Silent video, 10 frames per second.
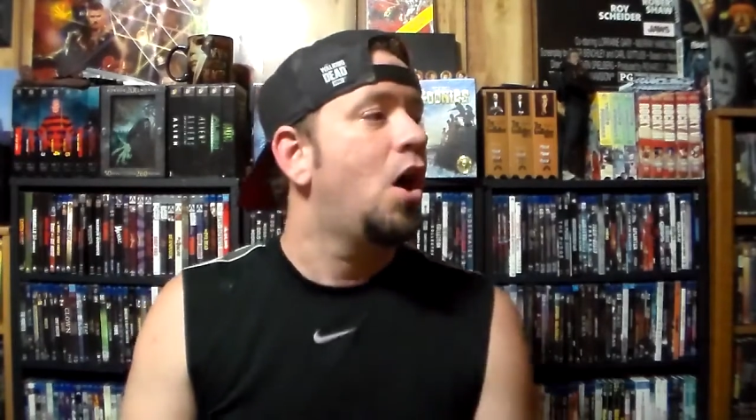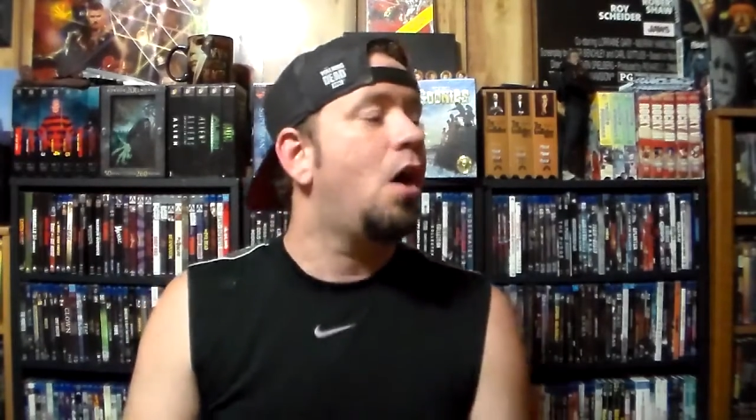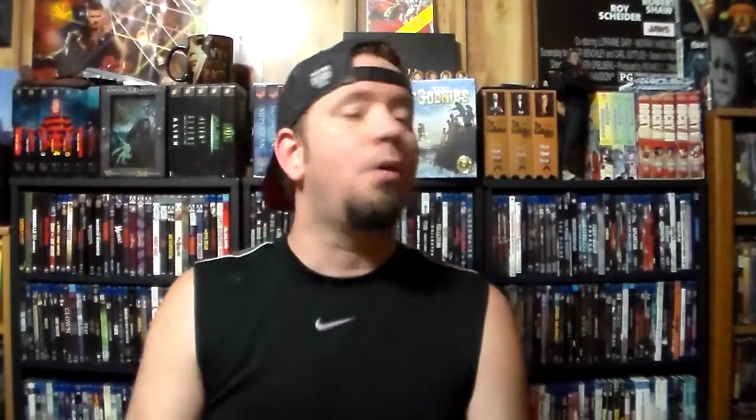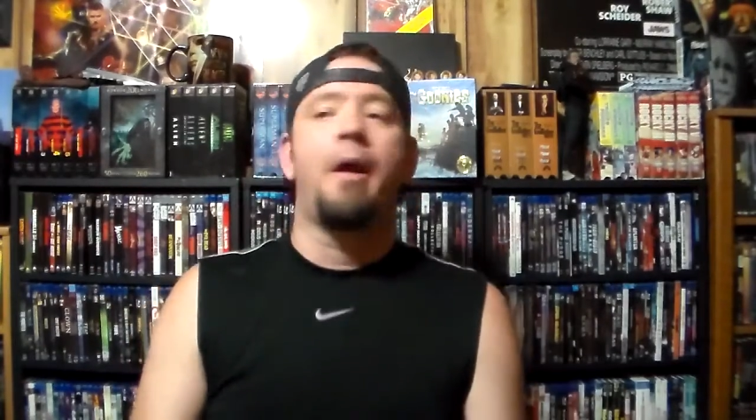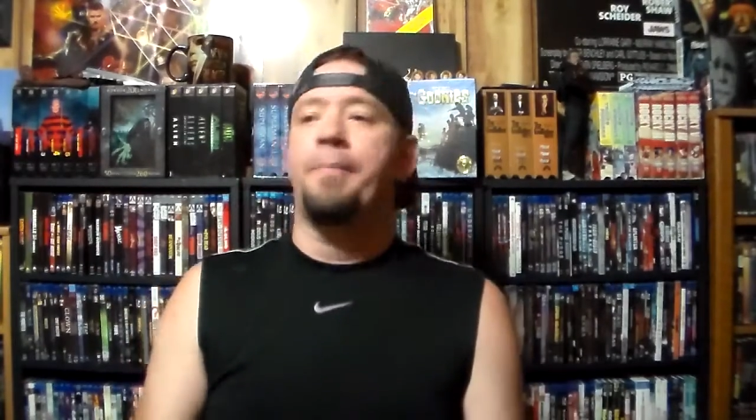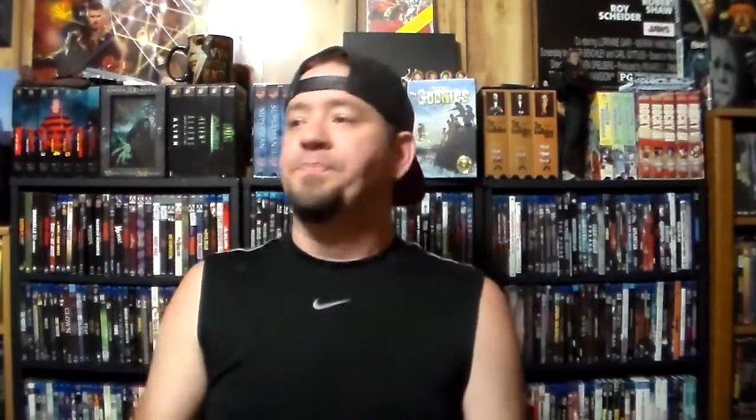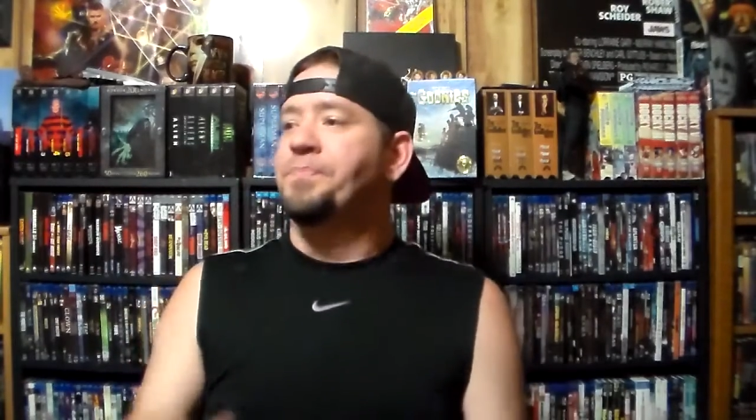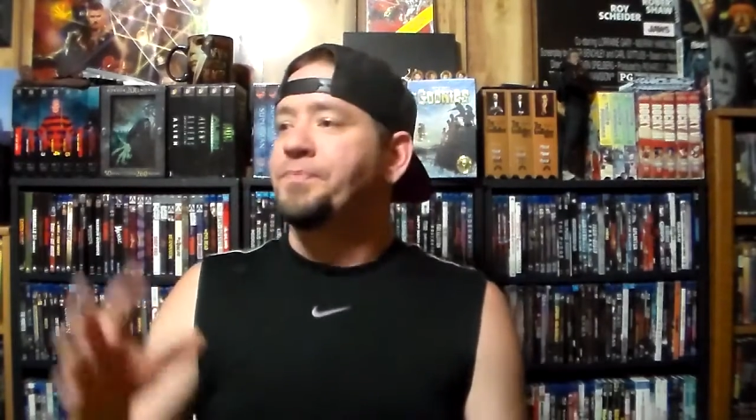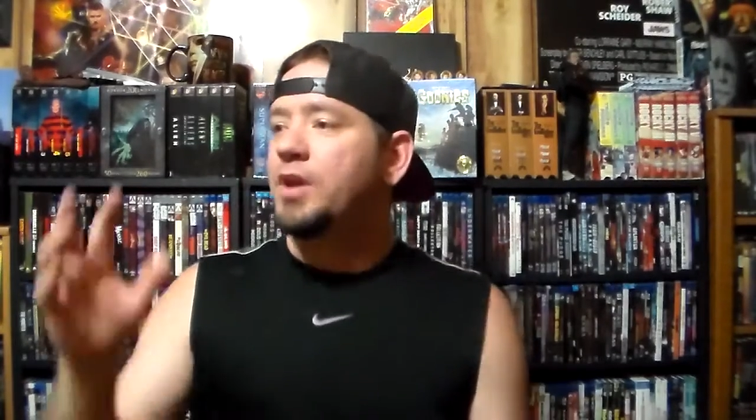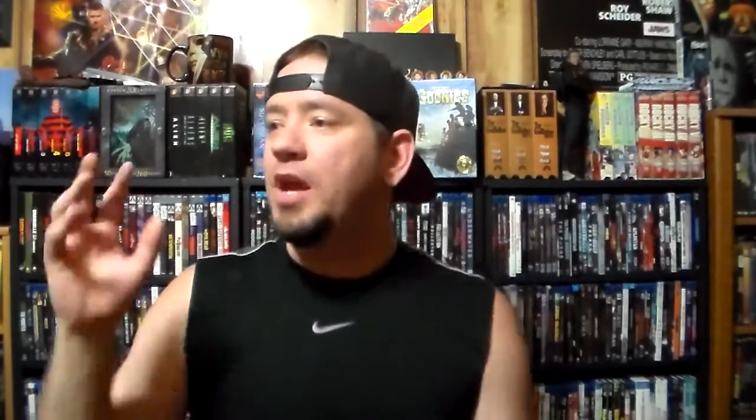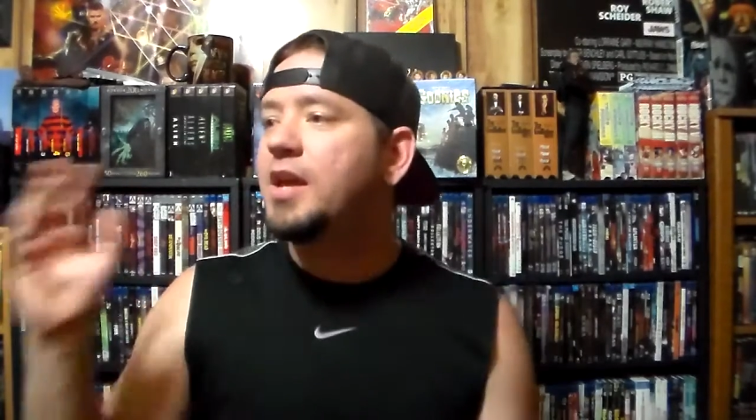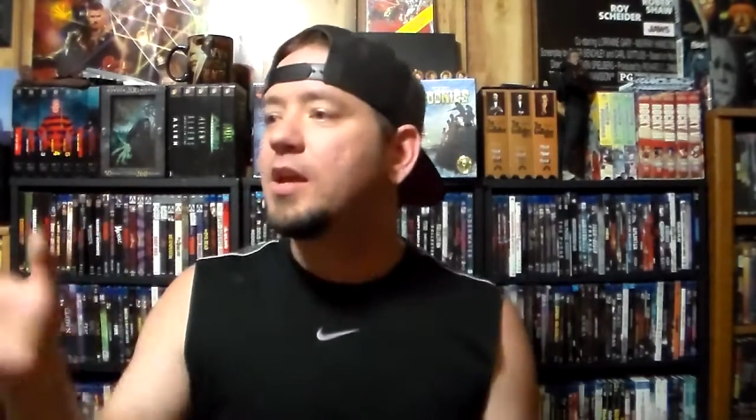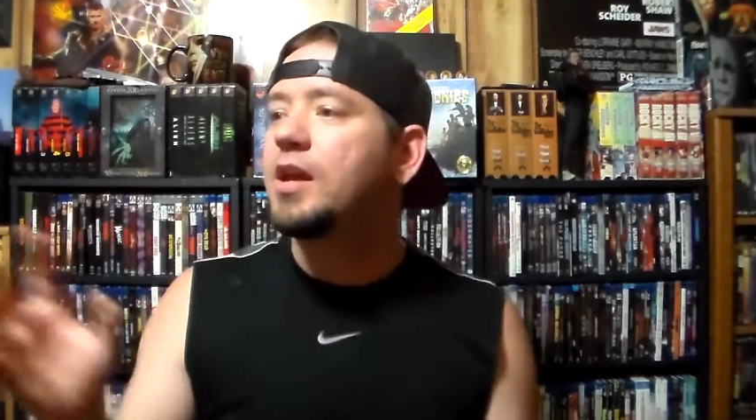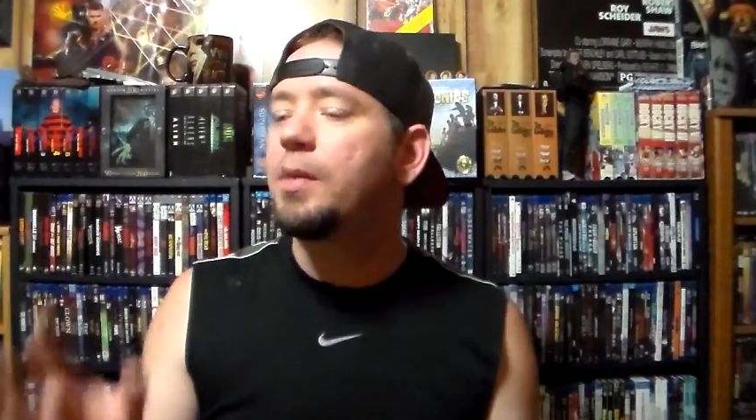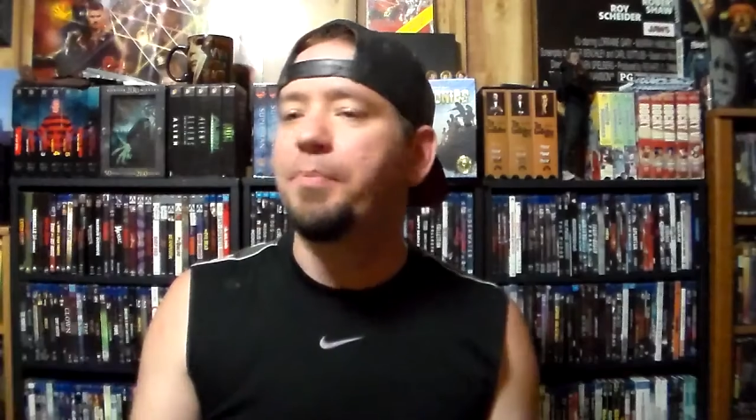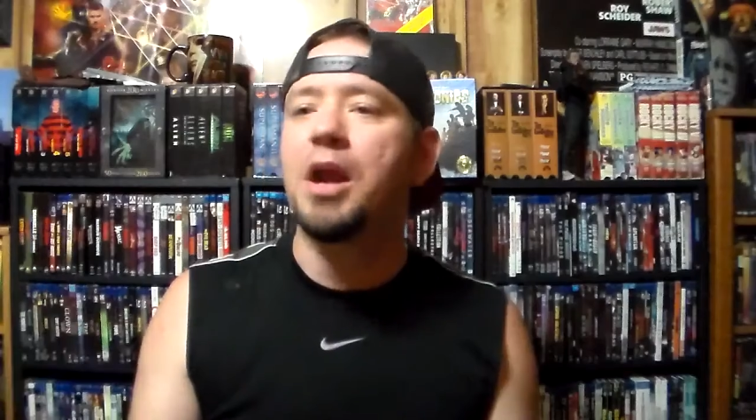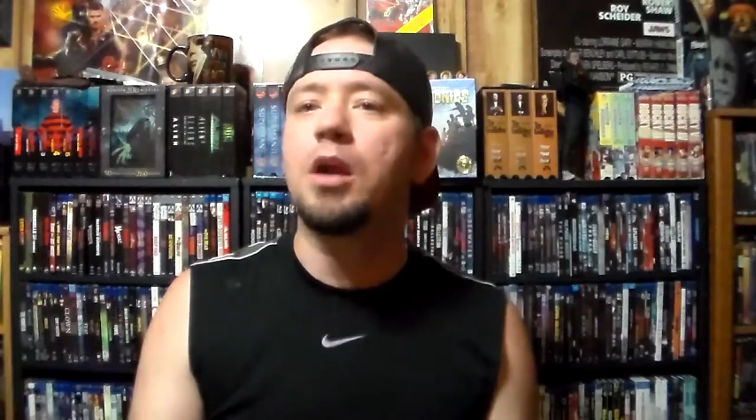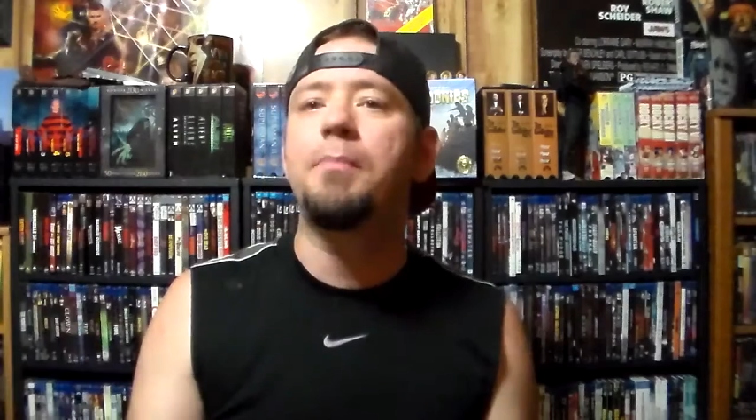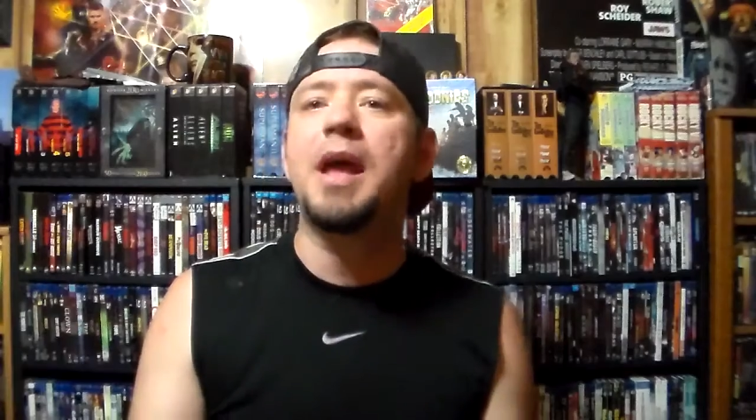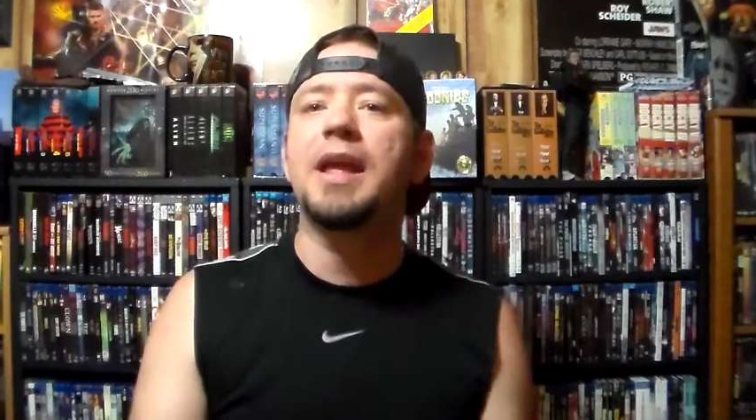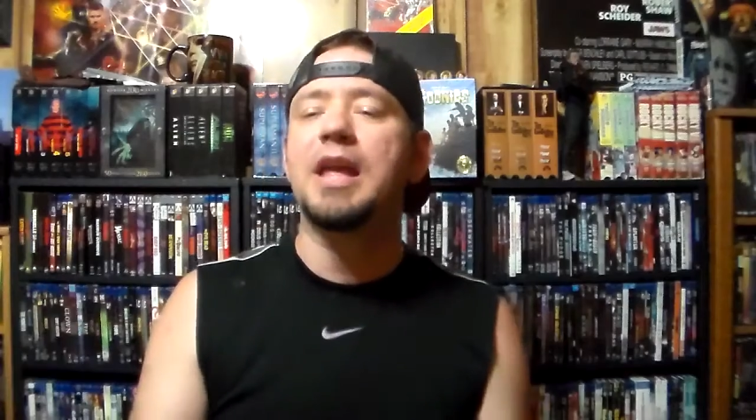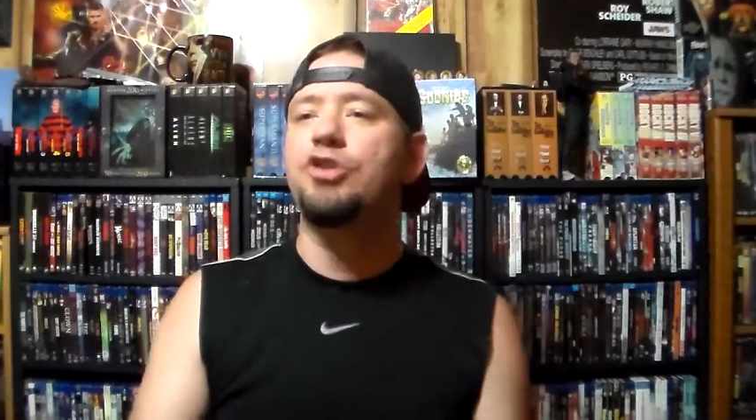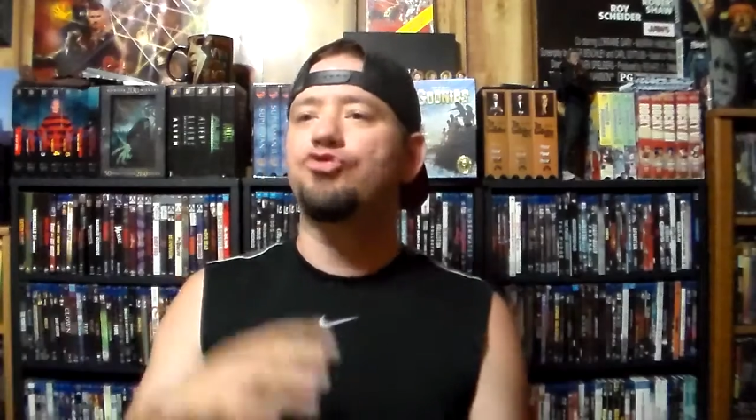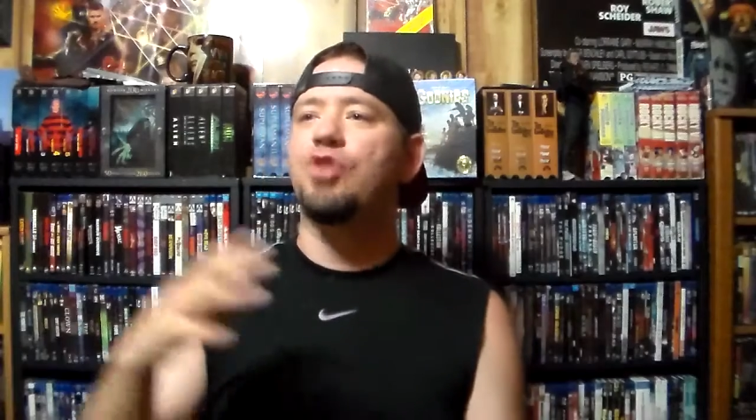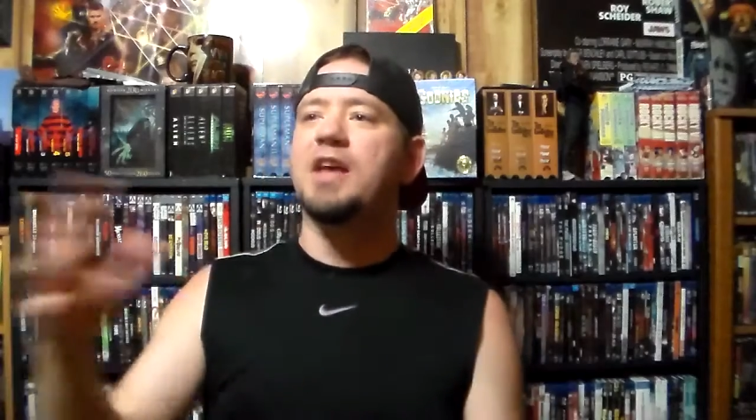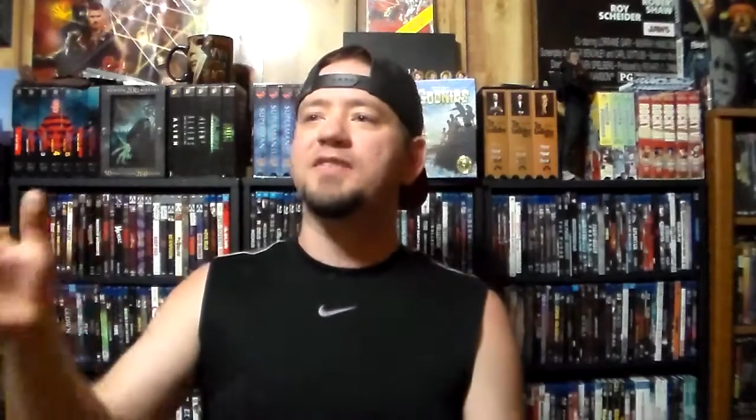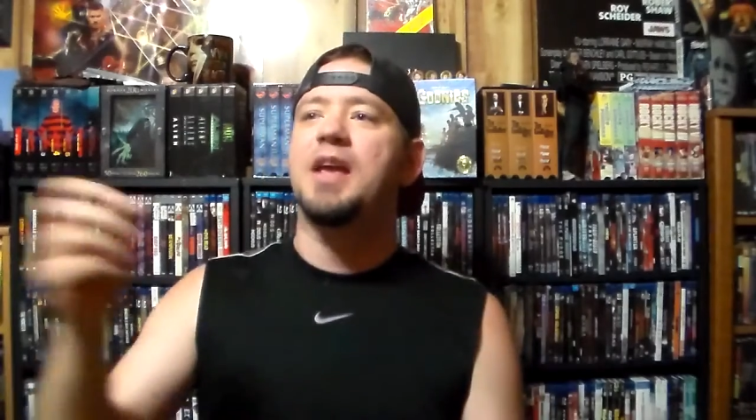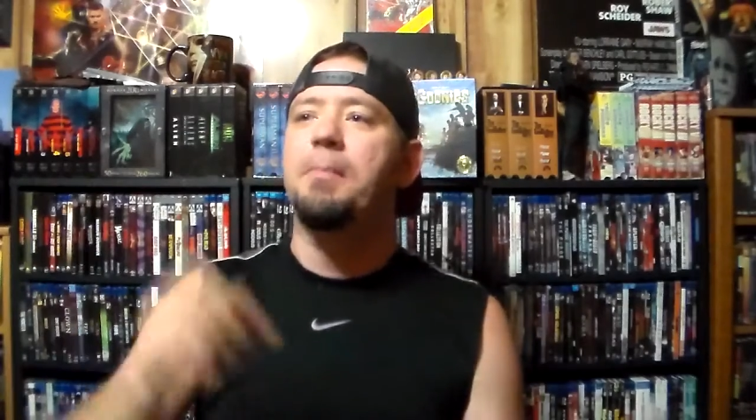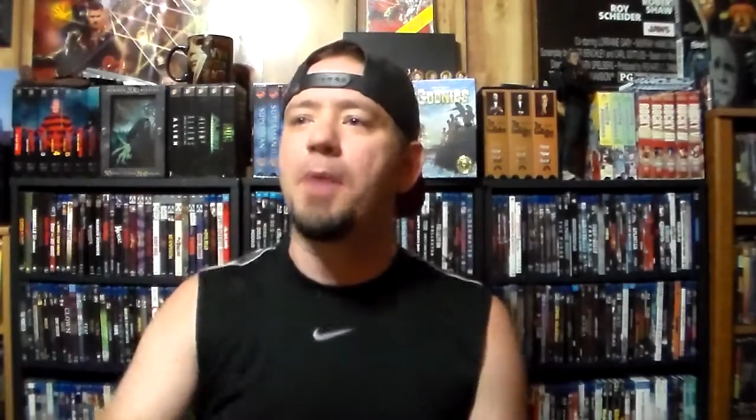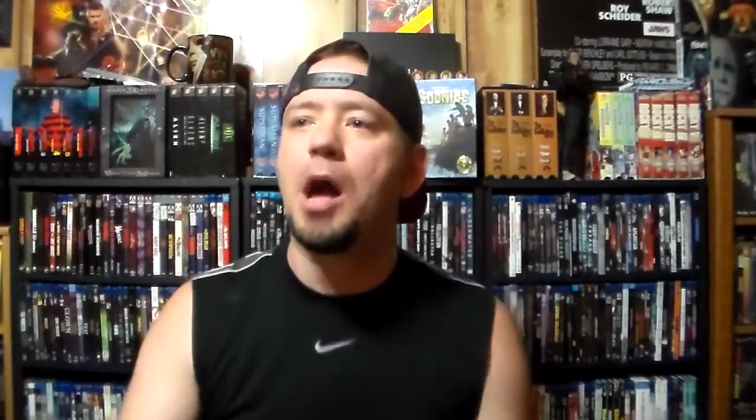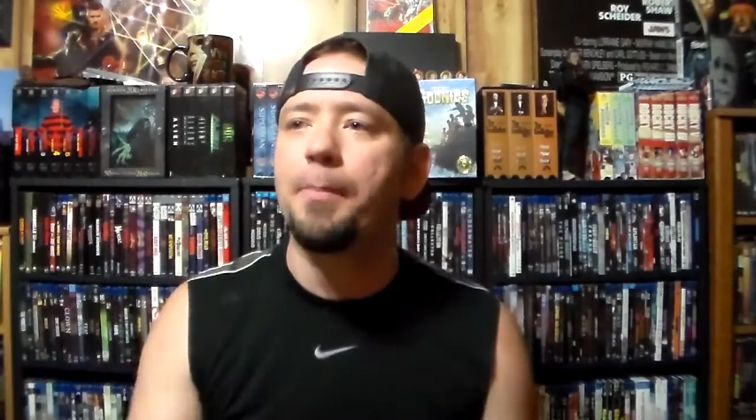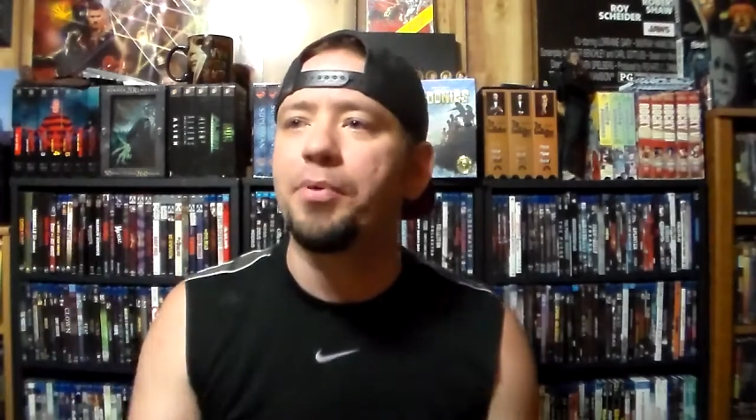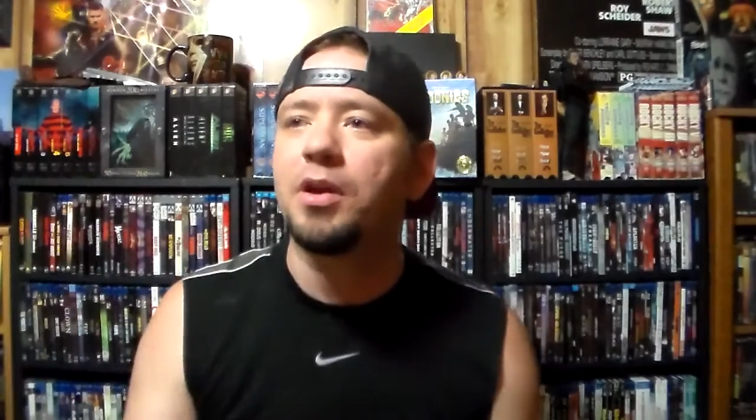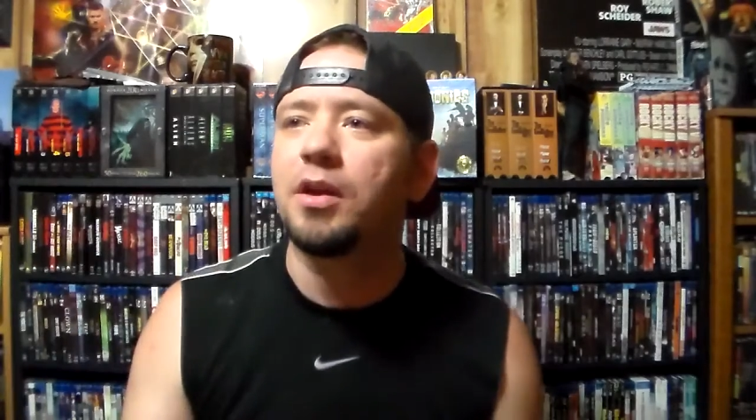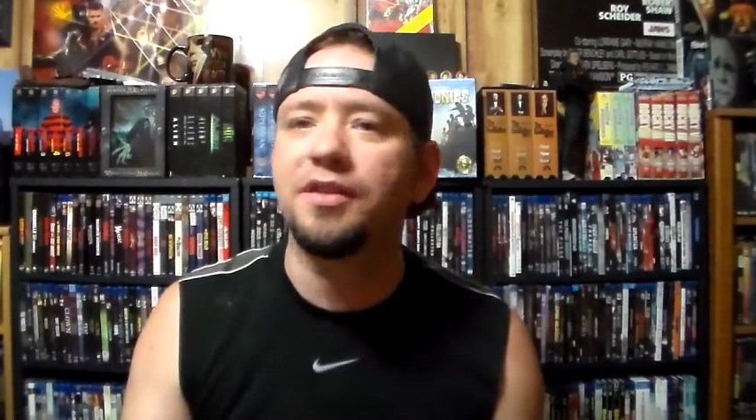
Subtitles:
Oh, he can get a paramedic and dress him up.